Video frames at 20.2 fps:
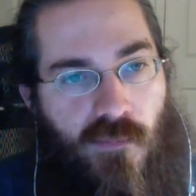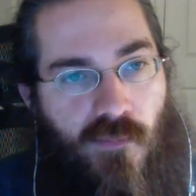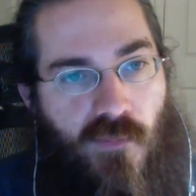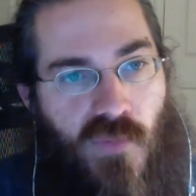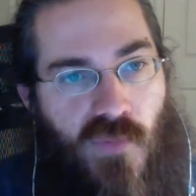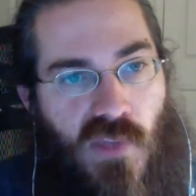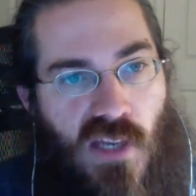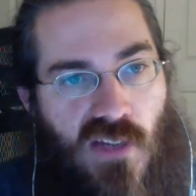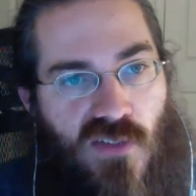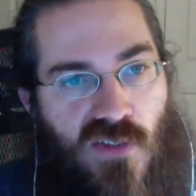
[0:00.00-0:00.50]

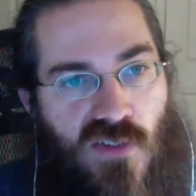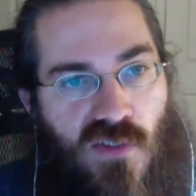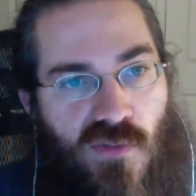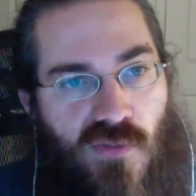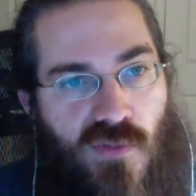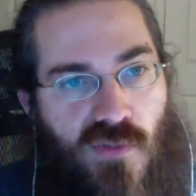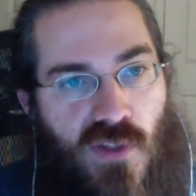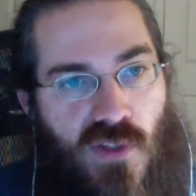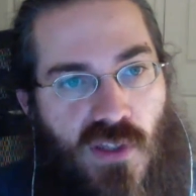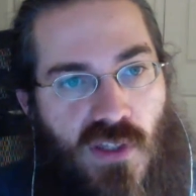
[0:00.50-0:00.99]
actually
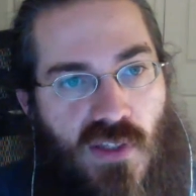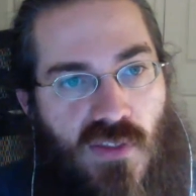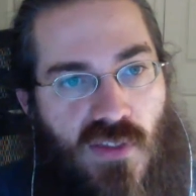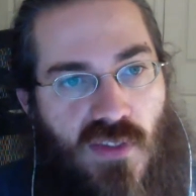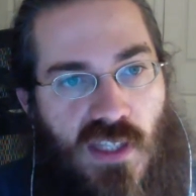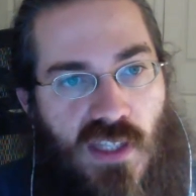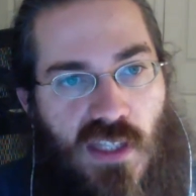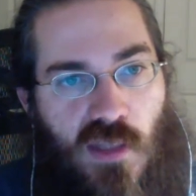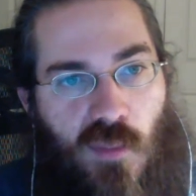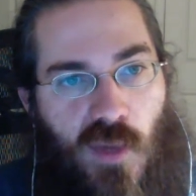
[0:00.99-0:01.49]
Philly is like
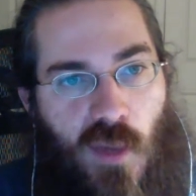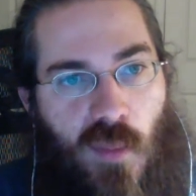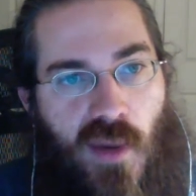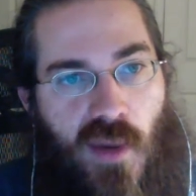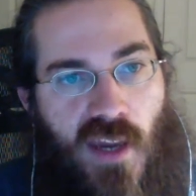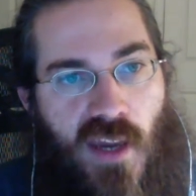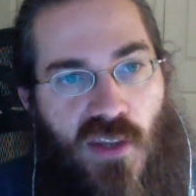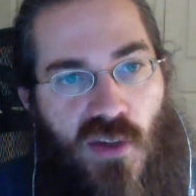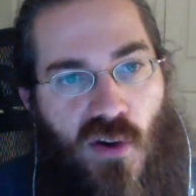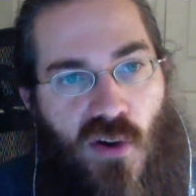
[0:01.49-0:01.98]
in my
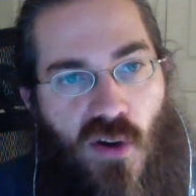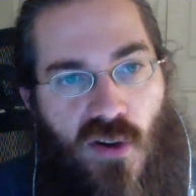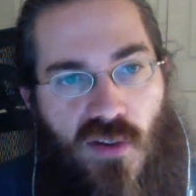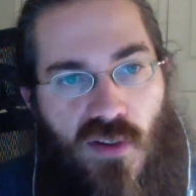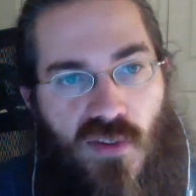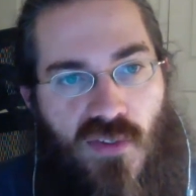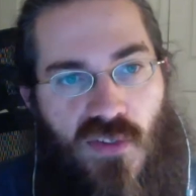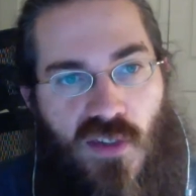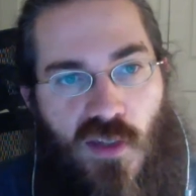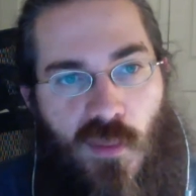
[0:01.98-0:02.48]
backyard, and this is
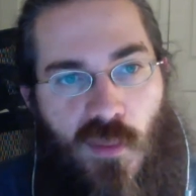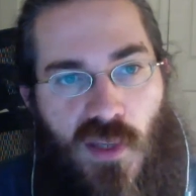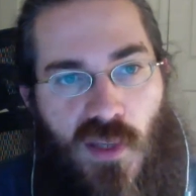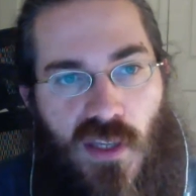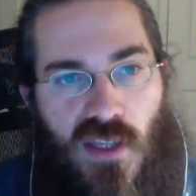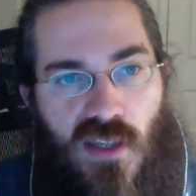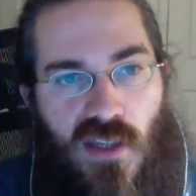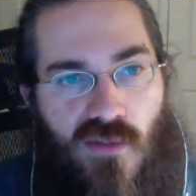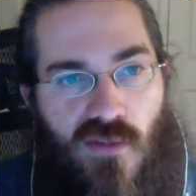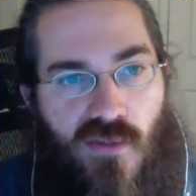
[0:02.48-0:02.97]
going to be
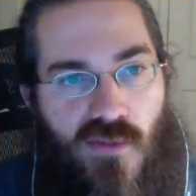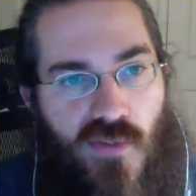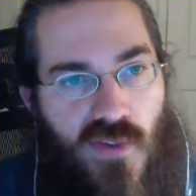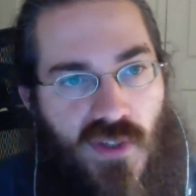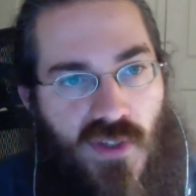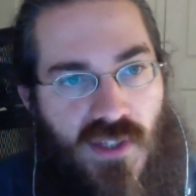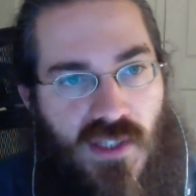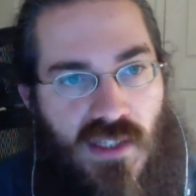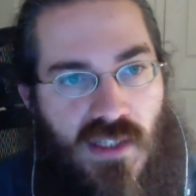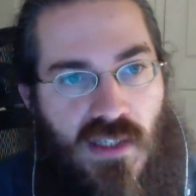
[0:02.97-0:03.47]
in
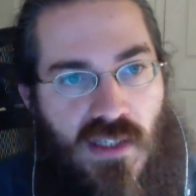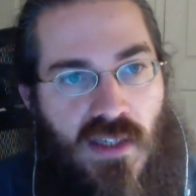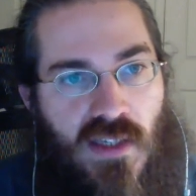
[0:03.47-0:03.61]
Philly.